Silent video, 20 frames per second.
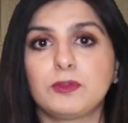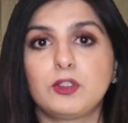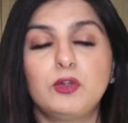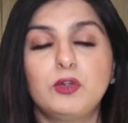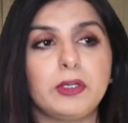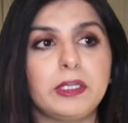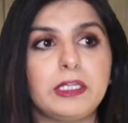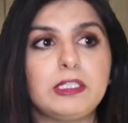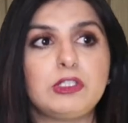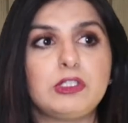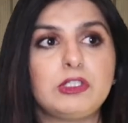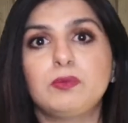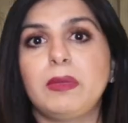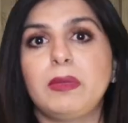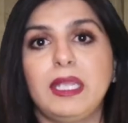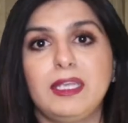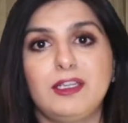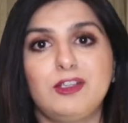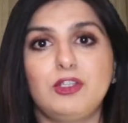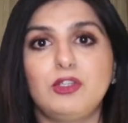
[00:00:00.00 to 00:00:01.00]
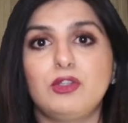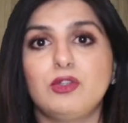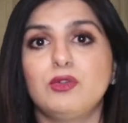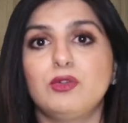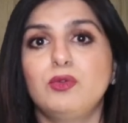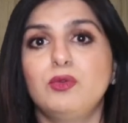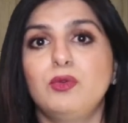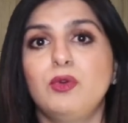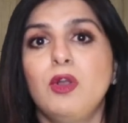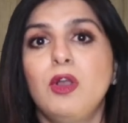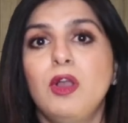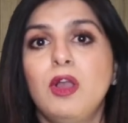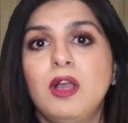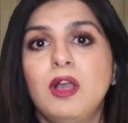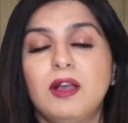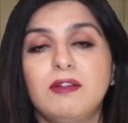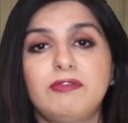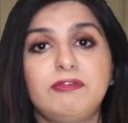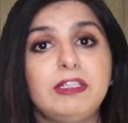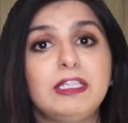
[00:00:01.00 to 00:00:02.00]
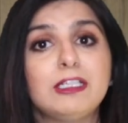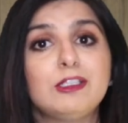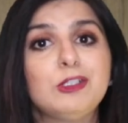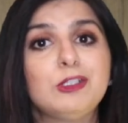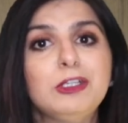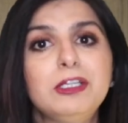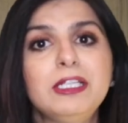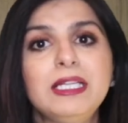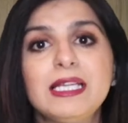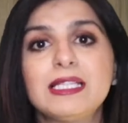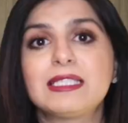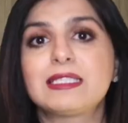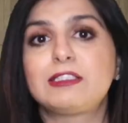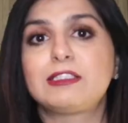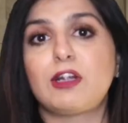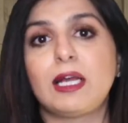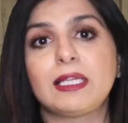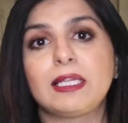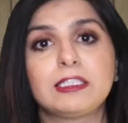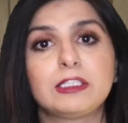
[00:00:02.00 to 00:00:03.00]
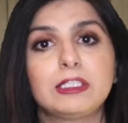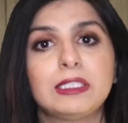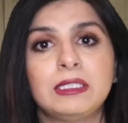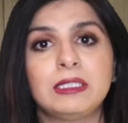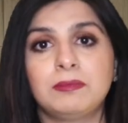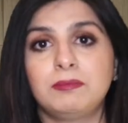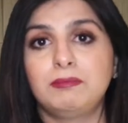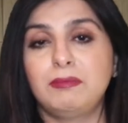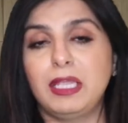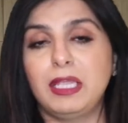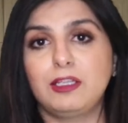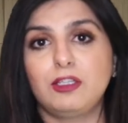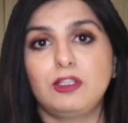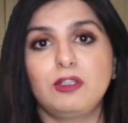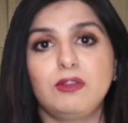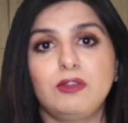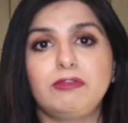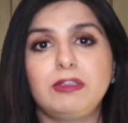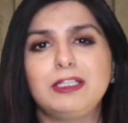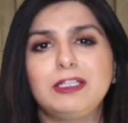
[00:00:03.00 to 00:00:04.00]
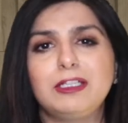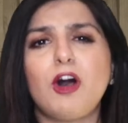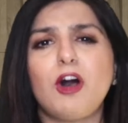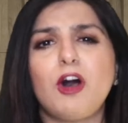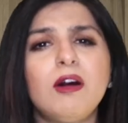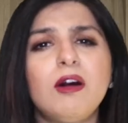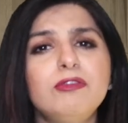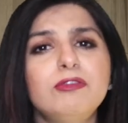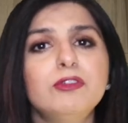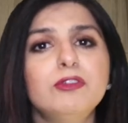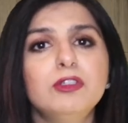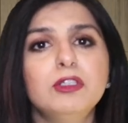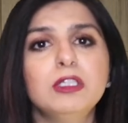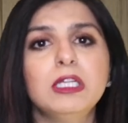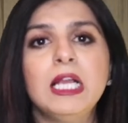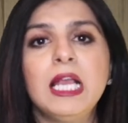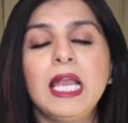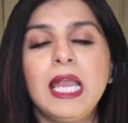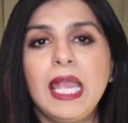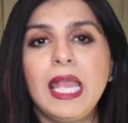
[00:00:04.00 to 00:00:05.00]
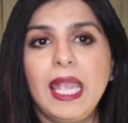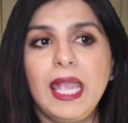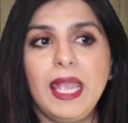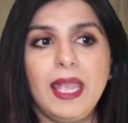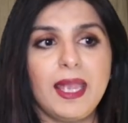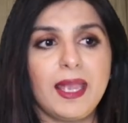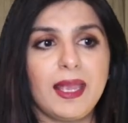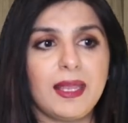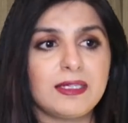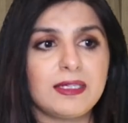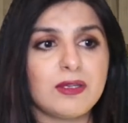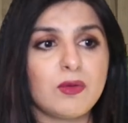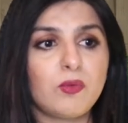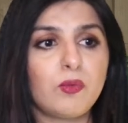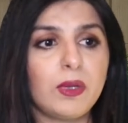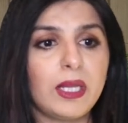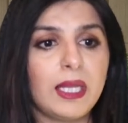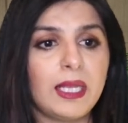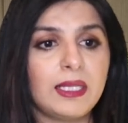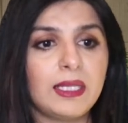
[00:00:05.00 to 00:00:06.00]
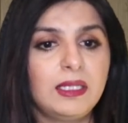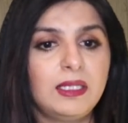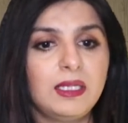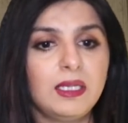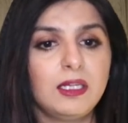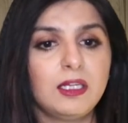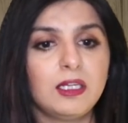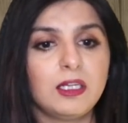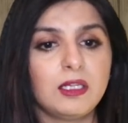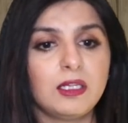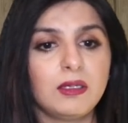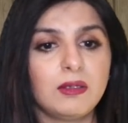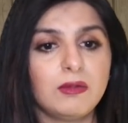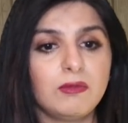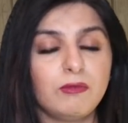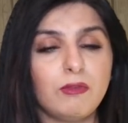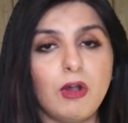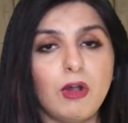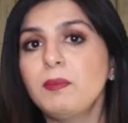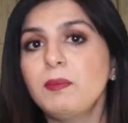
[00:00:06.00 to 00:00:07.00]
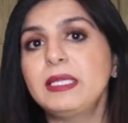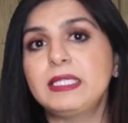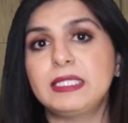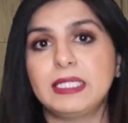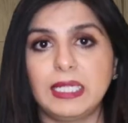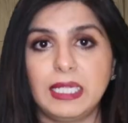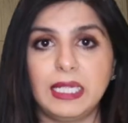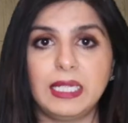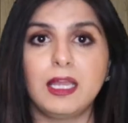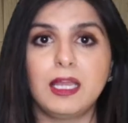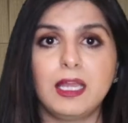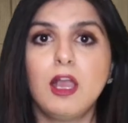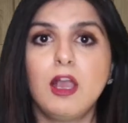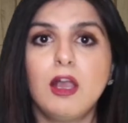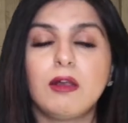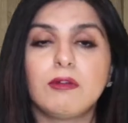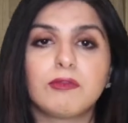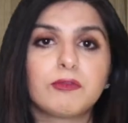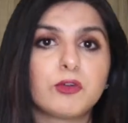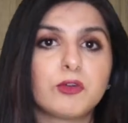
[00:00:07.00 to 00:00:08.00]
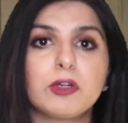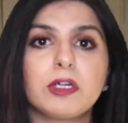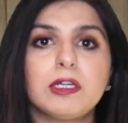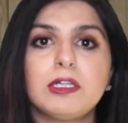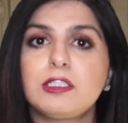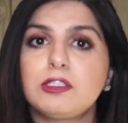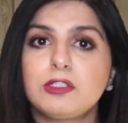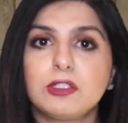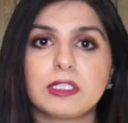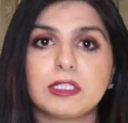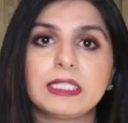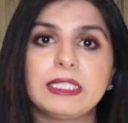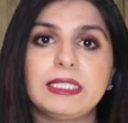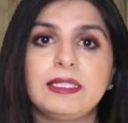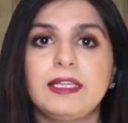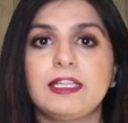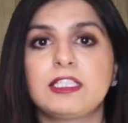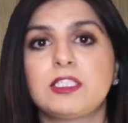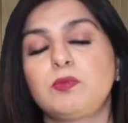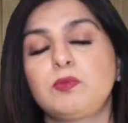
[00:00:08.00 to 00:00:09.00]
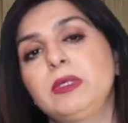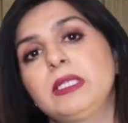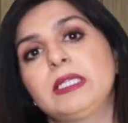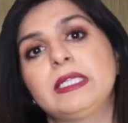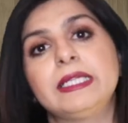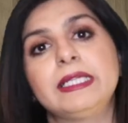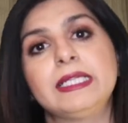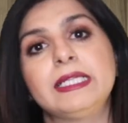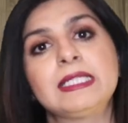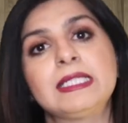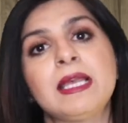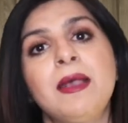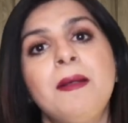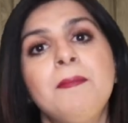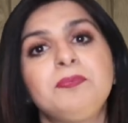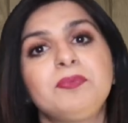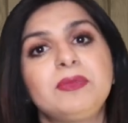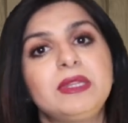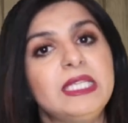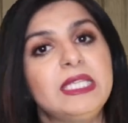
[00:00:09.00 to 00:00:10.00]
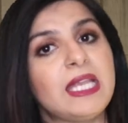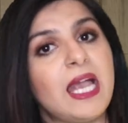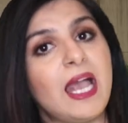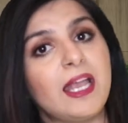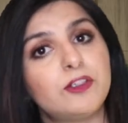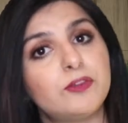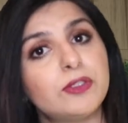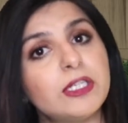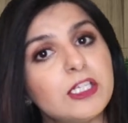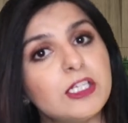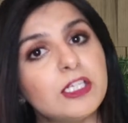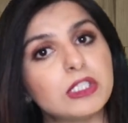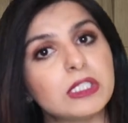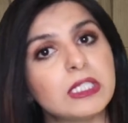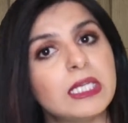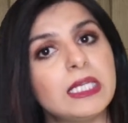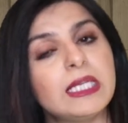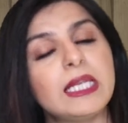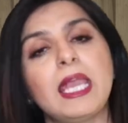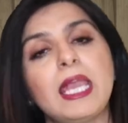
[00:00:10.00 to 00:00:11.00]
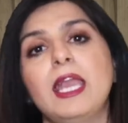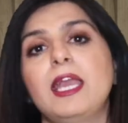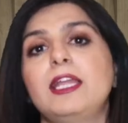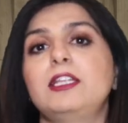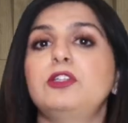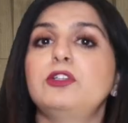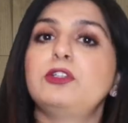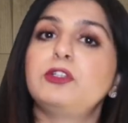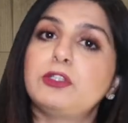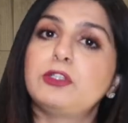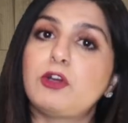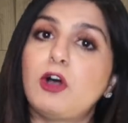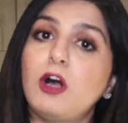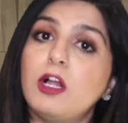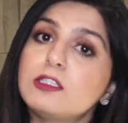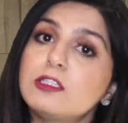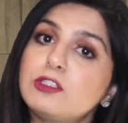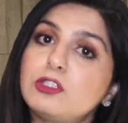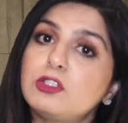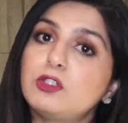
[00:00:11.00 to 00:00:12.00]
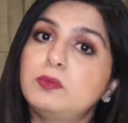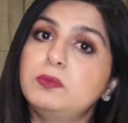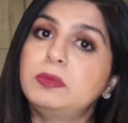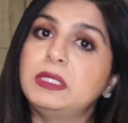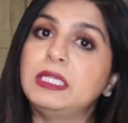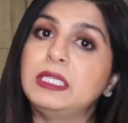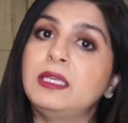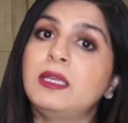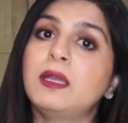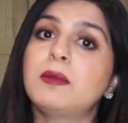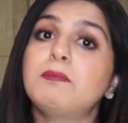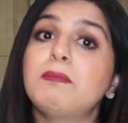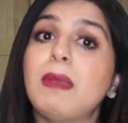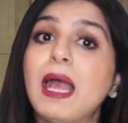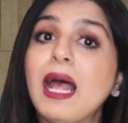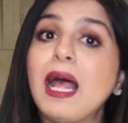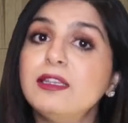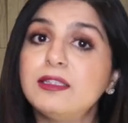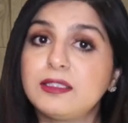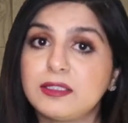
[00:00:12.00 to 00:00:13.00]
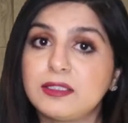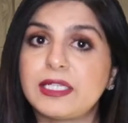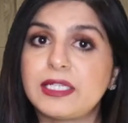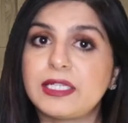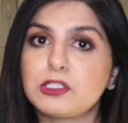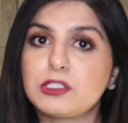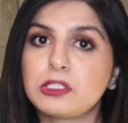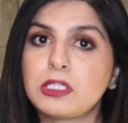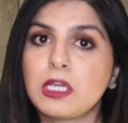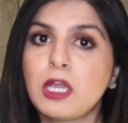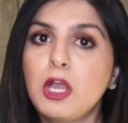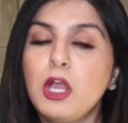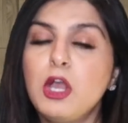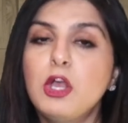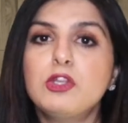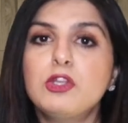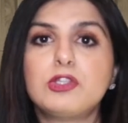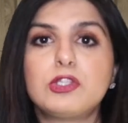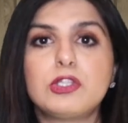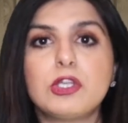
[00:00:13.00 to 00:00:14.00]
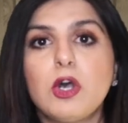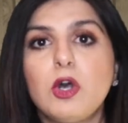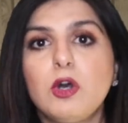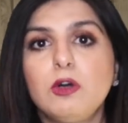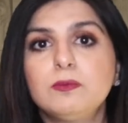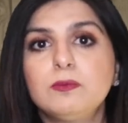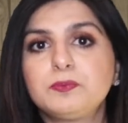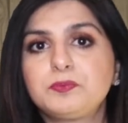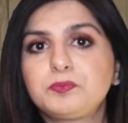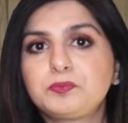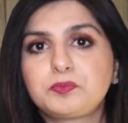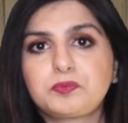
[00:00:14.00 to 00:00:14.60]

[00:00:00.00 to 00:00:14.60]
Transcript: going to make you feel good it's rather gonna make you feel awful and with vomiting of course you're gonna experience dehydration and you could also be malnourished so